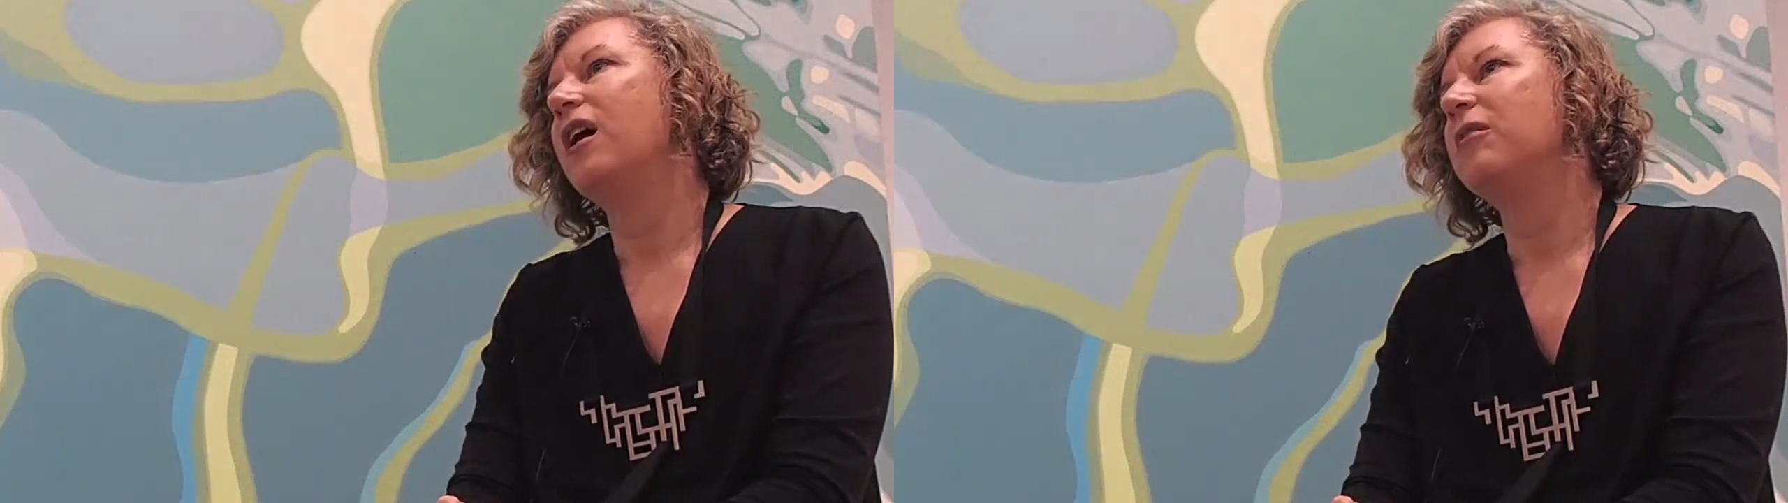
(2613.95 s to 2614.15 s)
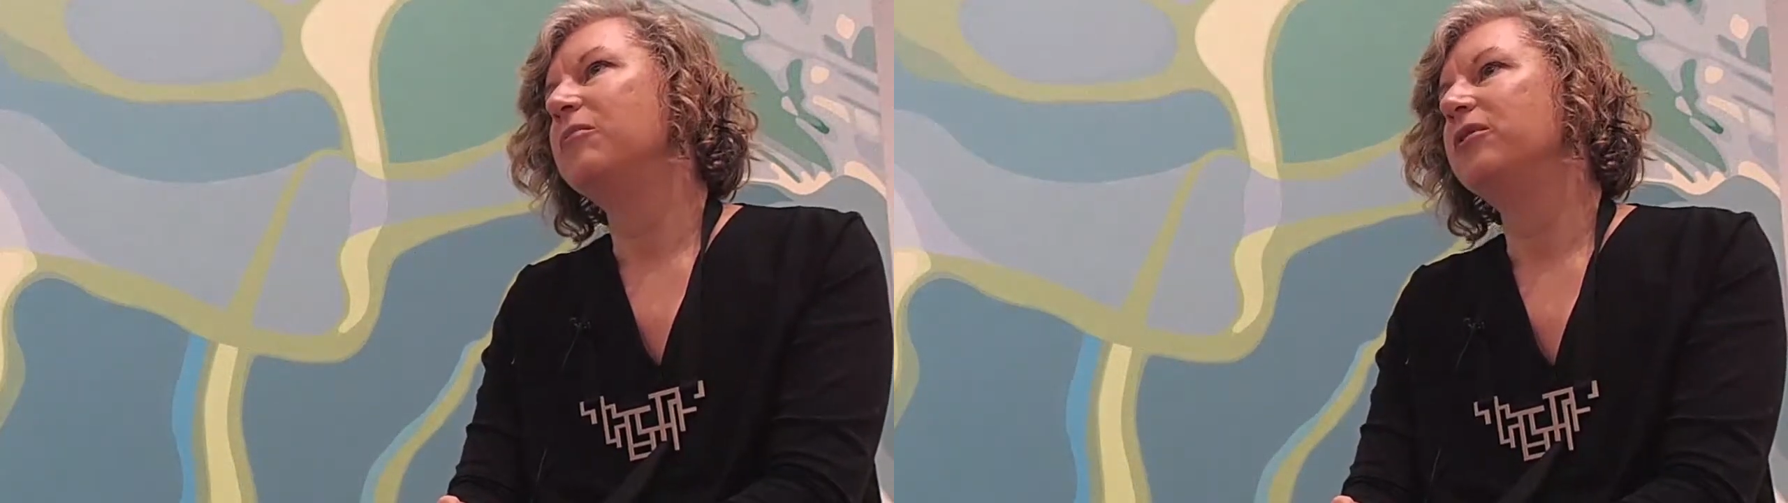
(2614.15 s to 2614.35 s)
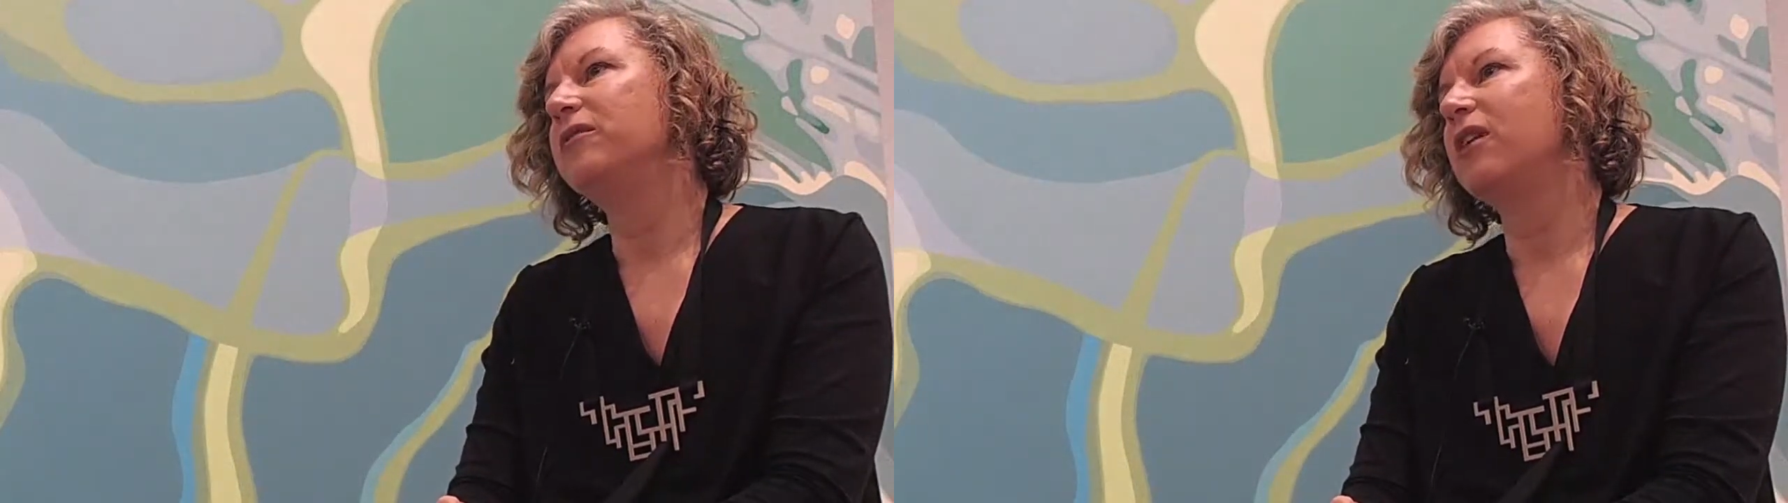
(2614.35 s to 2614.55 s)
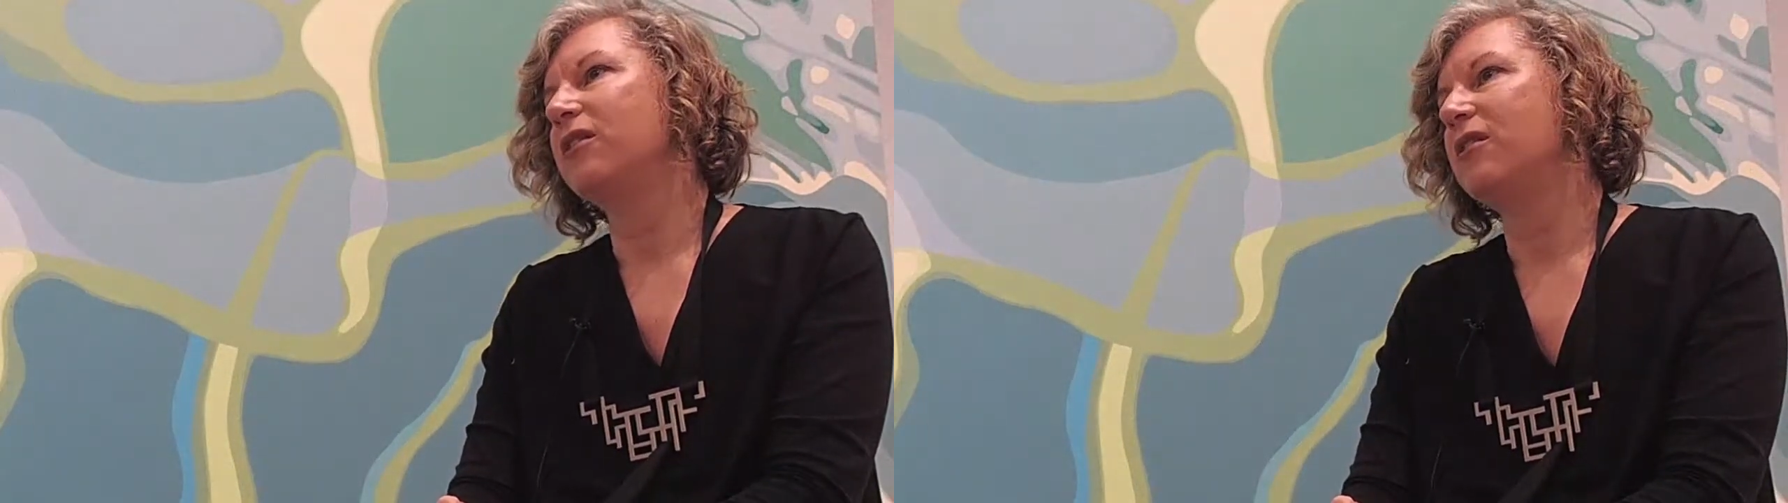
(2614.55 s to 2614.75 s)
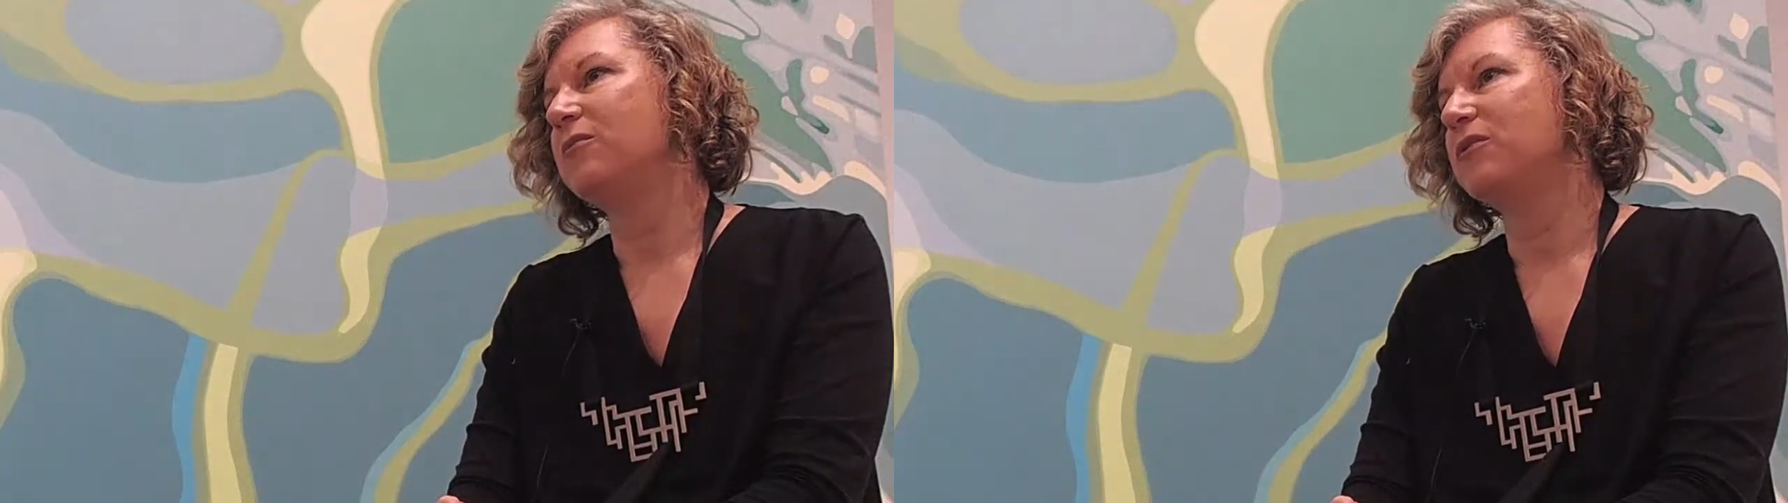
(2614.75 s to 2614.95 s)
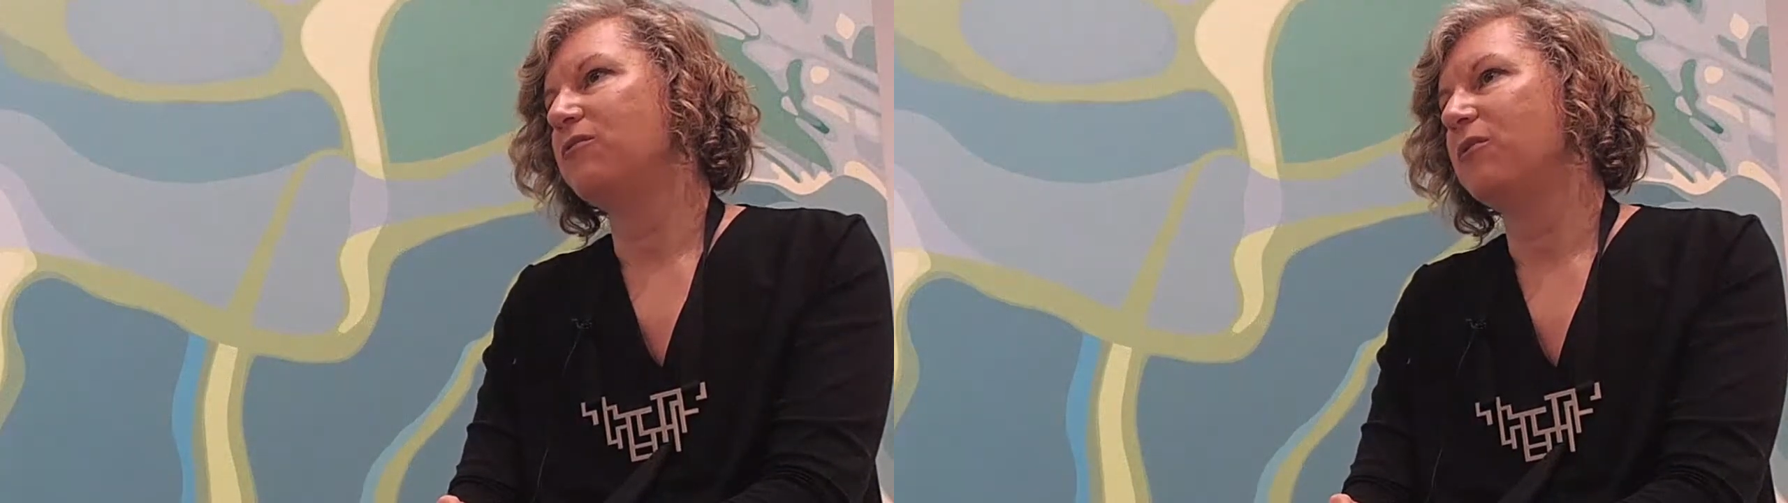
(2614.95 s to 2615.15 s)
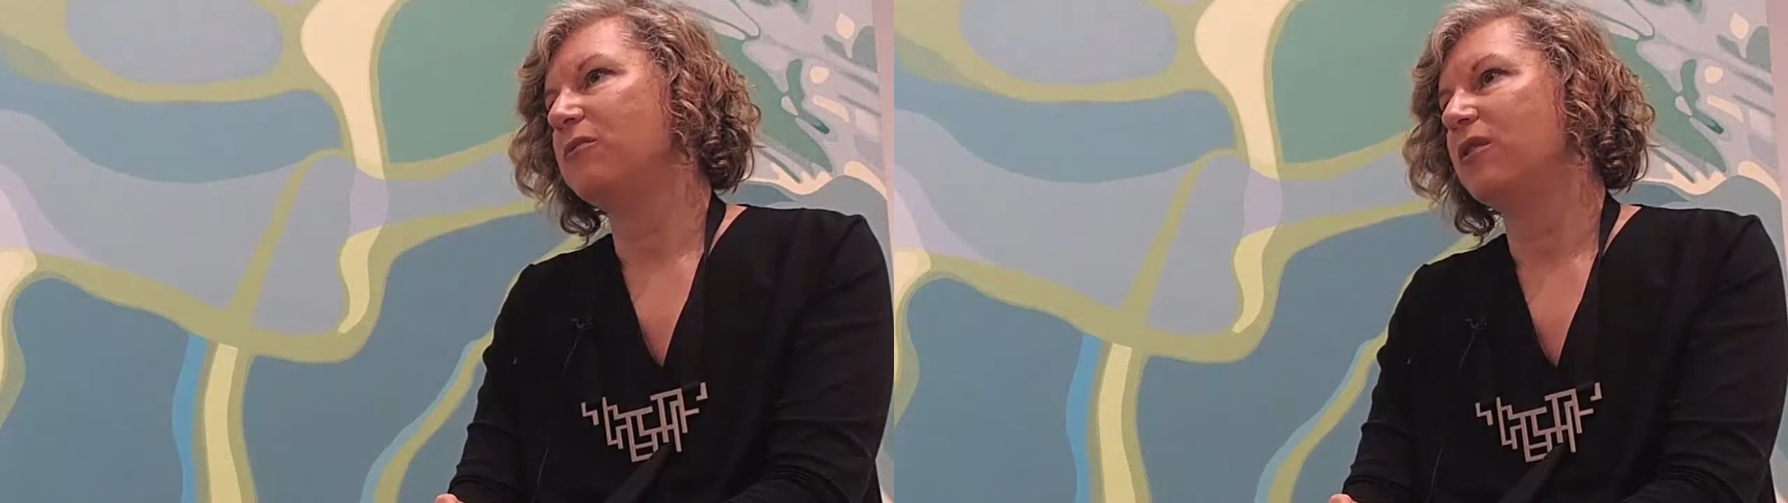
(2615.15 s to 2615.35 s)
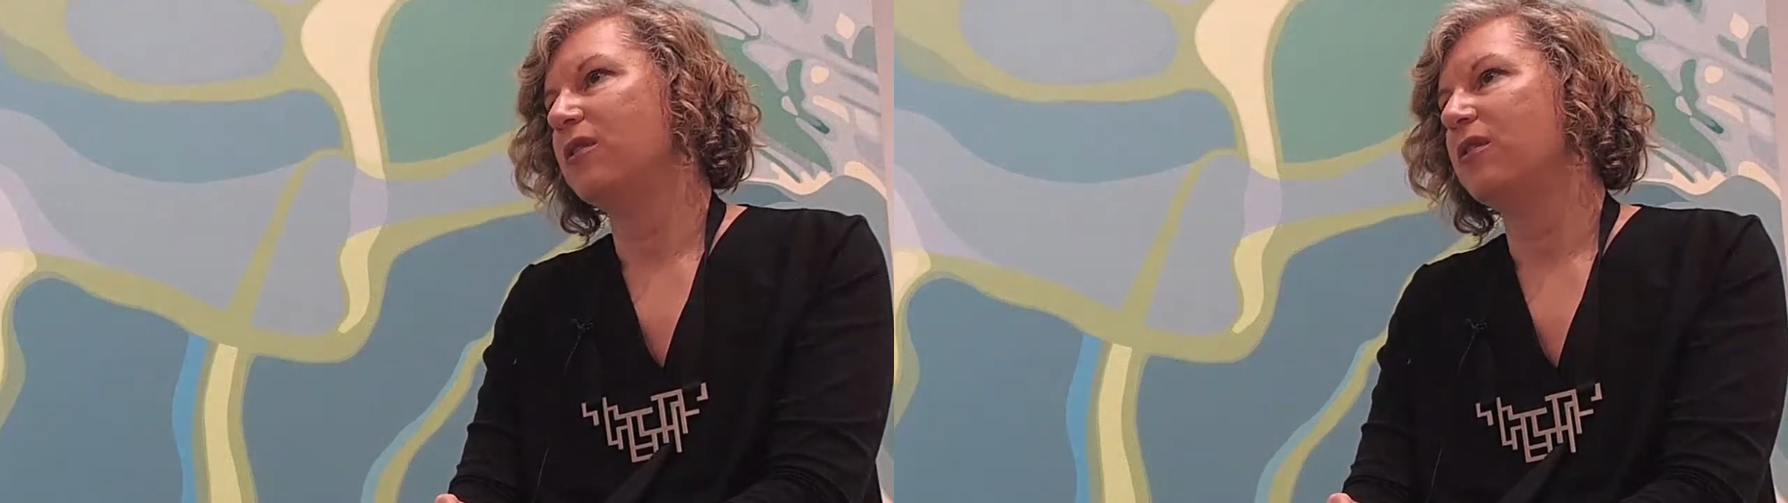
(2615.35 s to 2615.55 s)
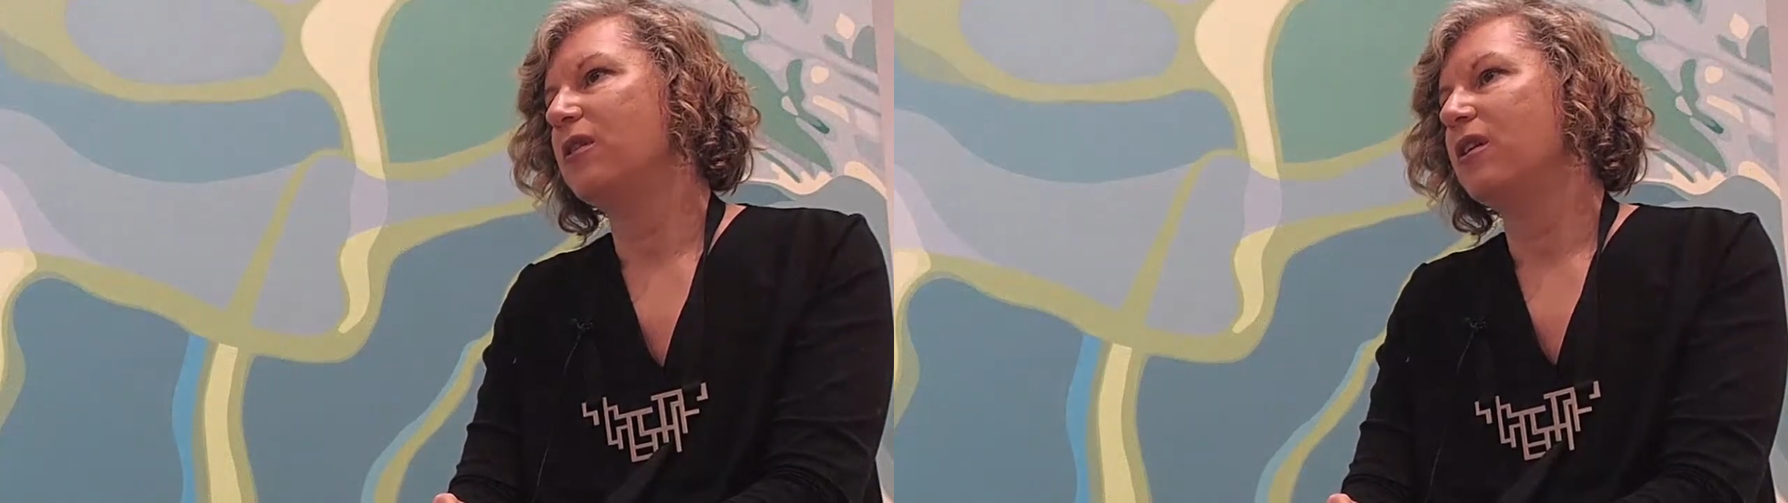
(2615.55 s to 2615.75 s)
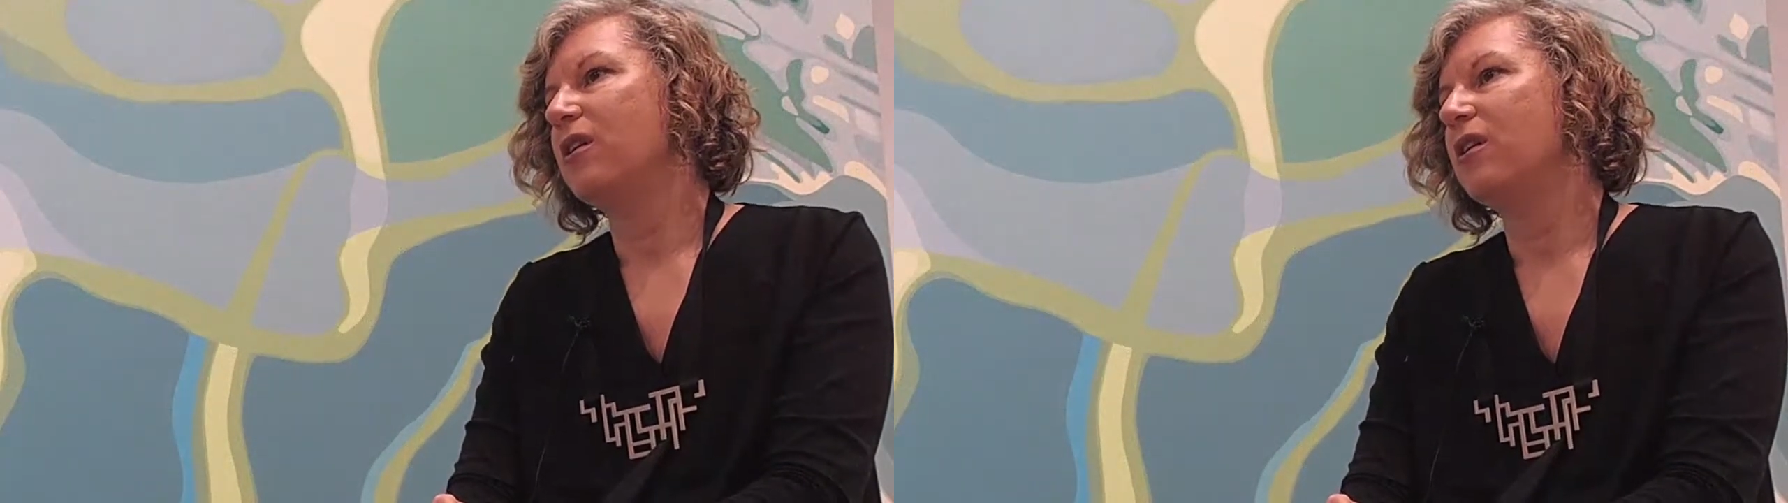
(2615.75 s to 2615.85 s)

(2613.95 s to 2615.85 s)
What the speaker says: I believe that comes from the